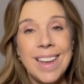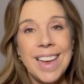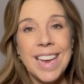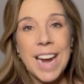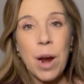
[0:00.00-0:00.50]

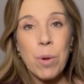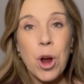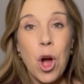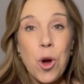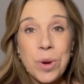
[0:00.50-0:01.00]
in
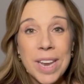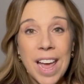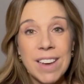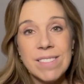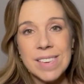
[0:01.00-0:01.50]
our own
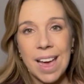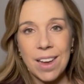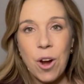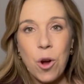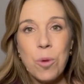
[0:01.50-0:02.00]
lives
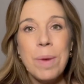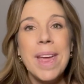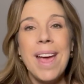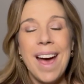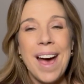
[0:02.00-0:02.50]
at home.
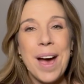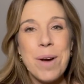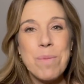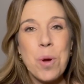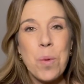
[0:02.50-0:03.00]

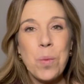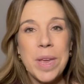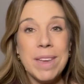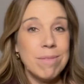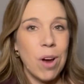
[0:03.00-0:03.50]
Um,
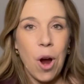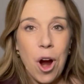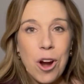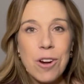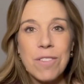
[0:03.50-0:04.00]
we
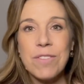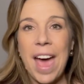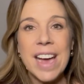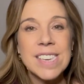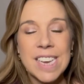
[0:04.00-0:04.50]
are
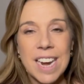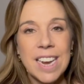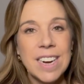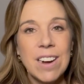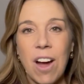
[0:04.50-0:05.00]

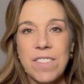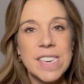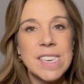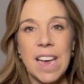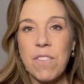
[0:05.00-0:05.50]
vaccinated.
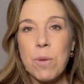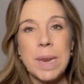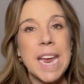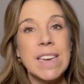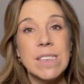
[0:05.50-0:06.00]
Obviously,
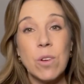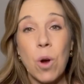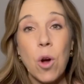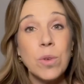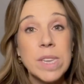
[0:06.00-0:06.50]
everybody has their
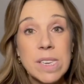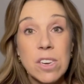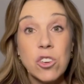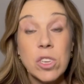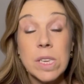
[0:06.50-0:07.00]
own
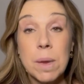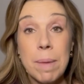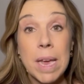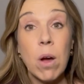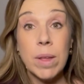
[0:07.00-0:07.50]
decisions to
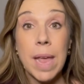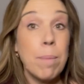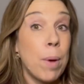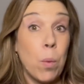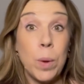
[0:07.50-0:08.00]
make on
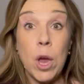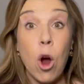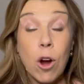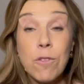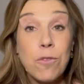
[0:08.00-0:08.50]
that, but we
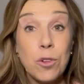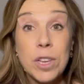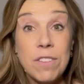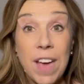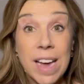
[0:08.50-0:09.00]
are
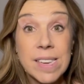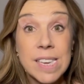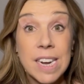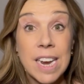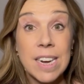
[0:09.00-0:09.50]
fully
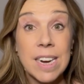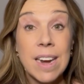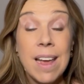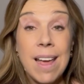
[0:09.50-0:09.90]
vaccinated